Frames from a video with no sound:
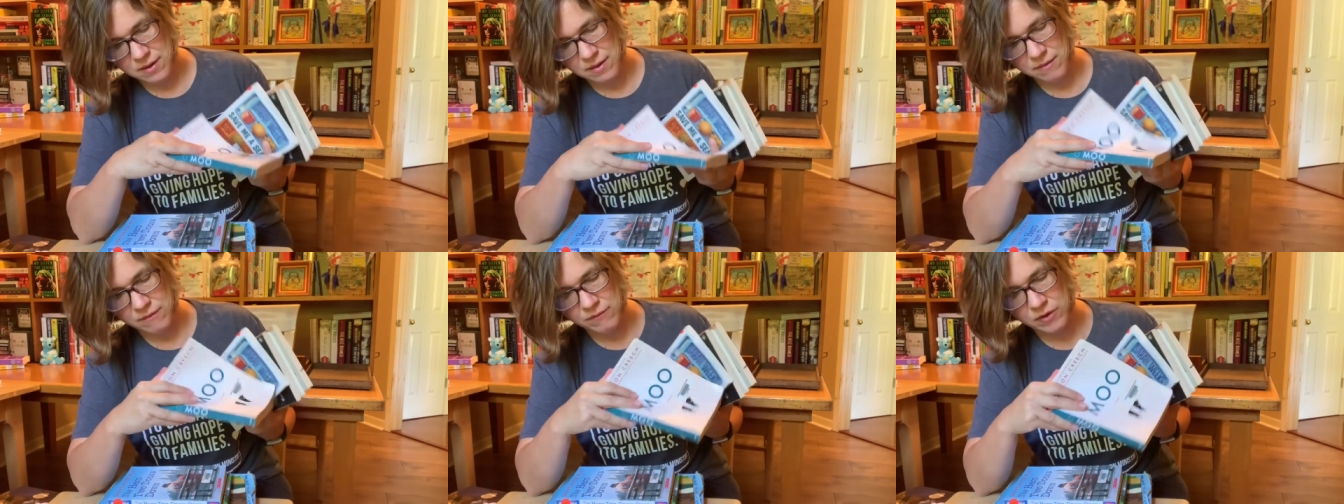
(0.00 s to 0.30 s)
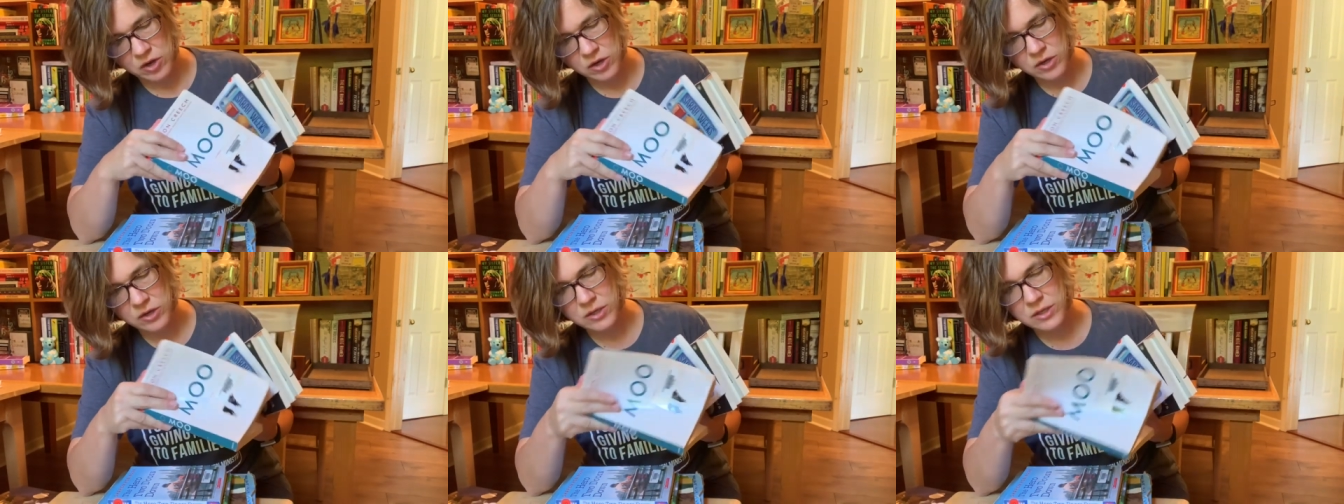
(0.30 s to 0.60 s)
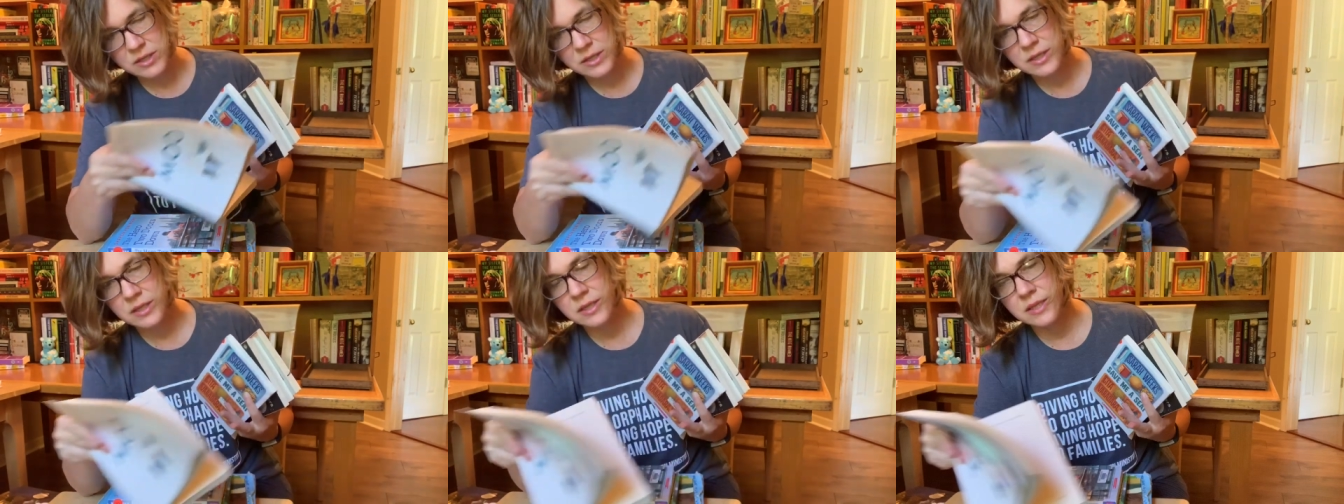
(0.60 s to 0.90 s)

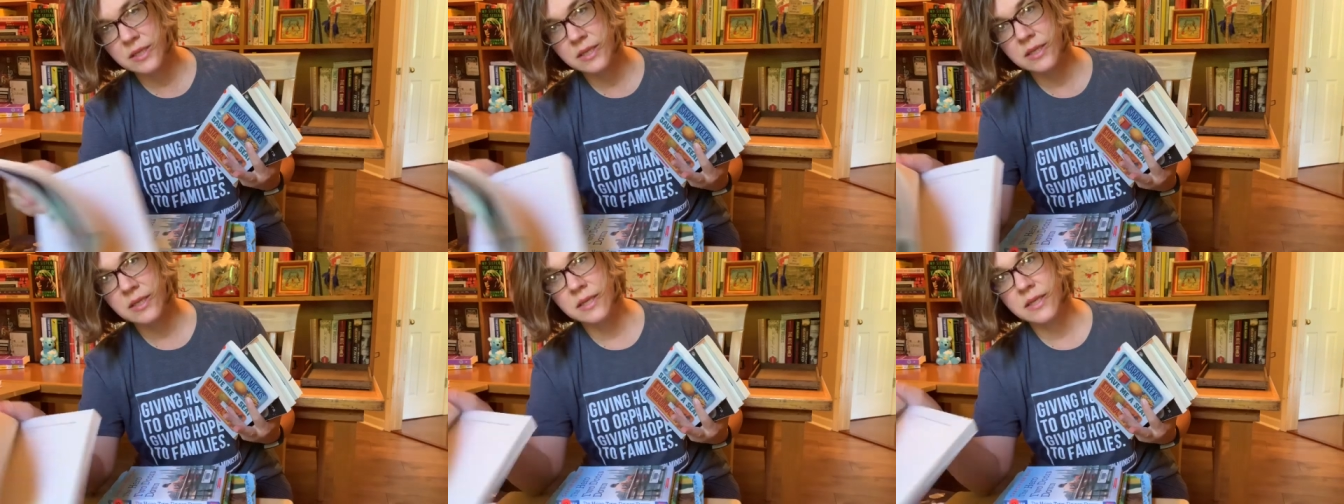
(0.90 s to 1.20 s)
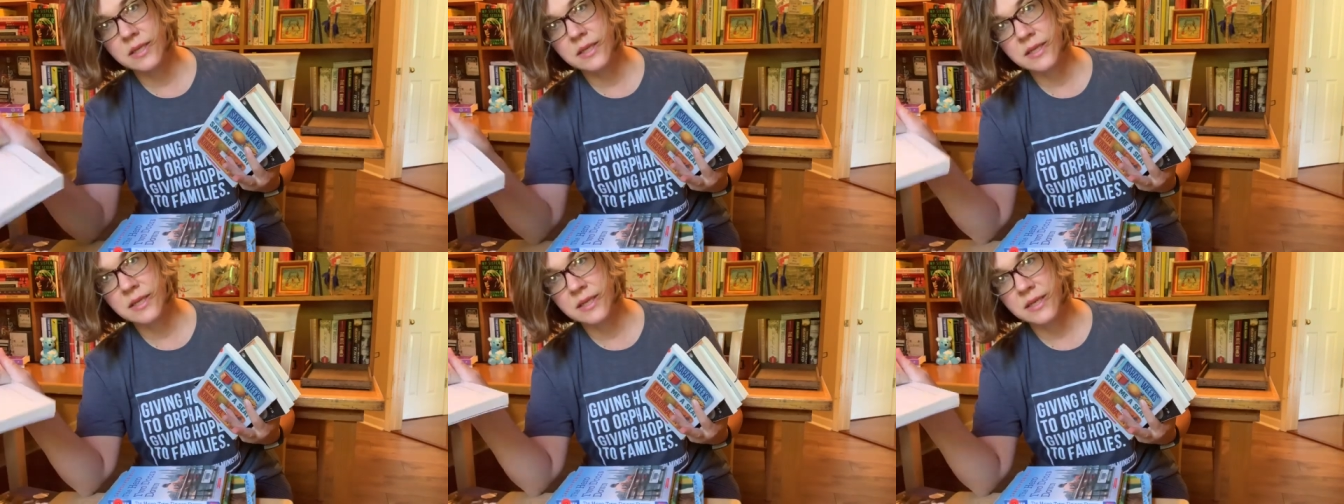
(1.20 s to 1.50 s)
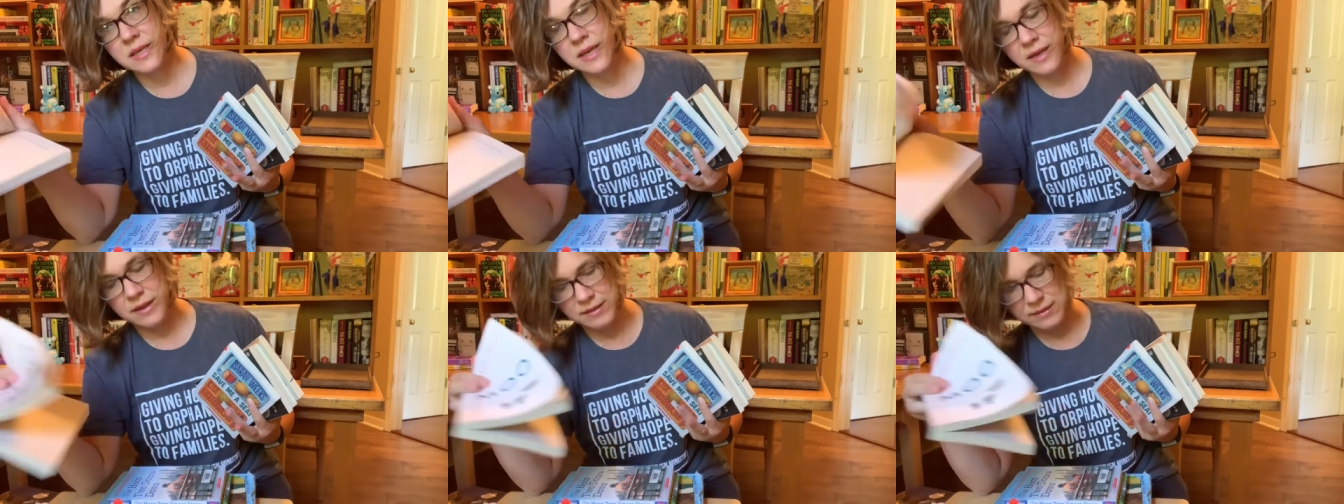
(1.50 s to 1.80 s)
verse.
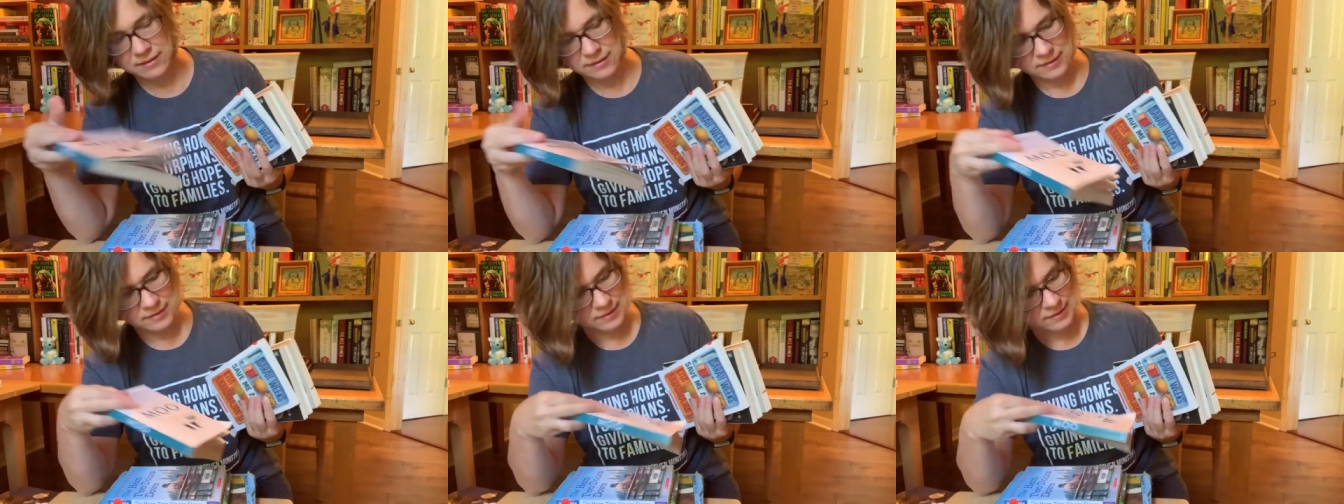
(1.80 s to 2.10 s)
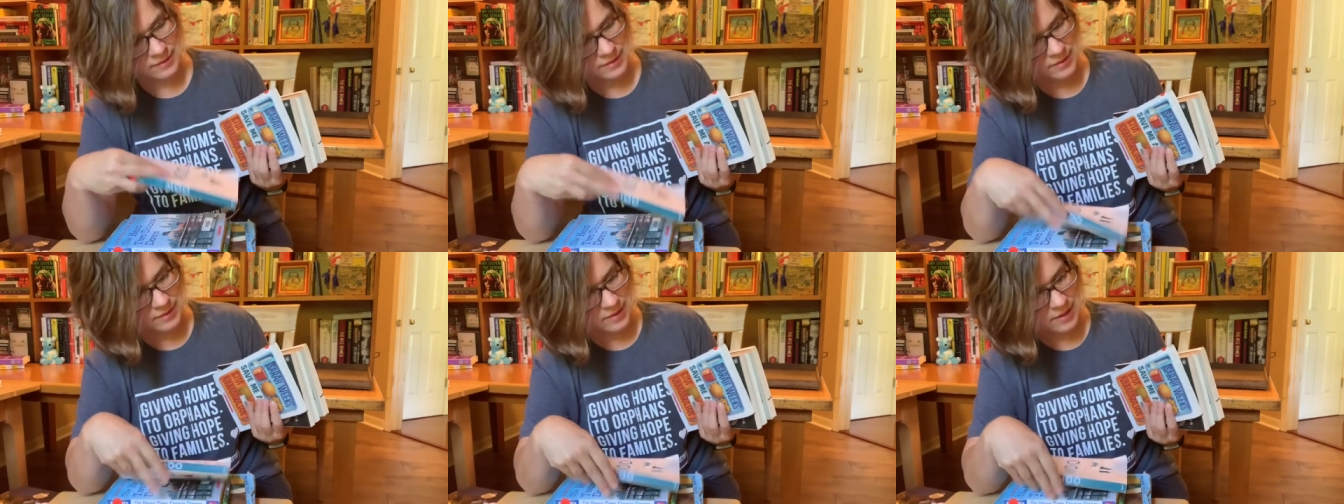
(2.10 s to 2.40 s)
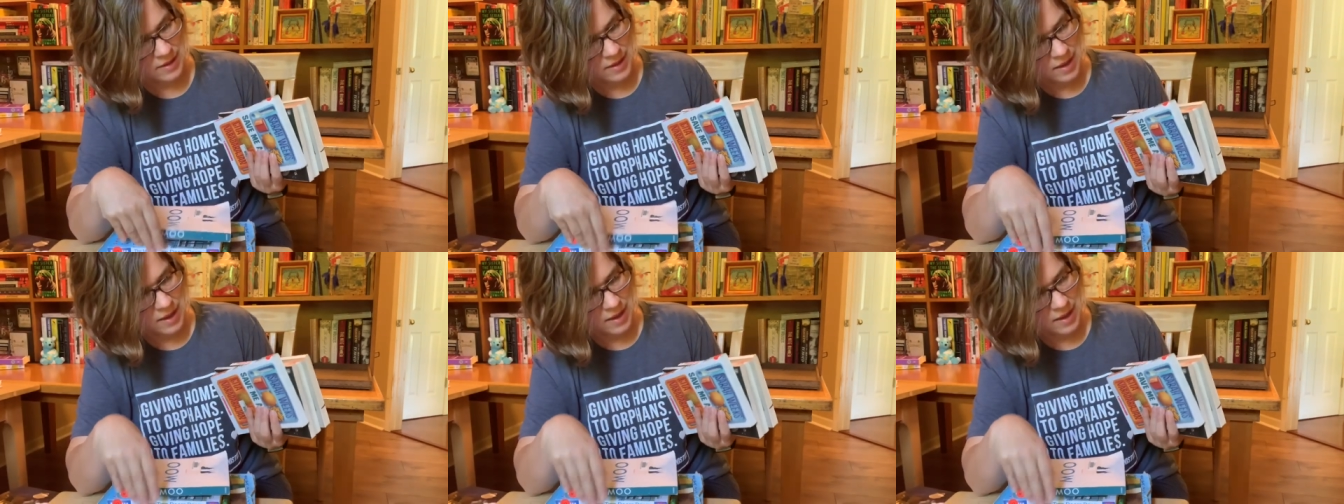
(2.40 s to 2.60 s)
Yes.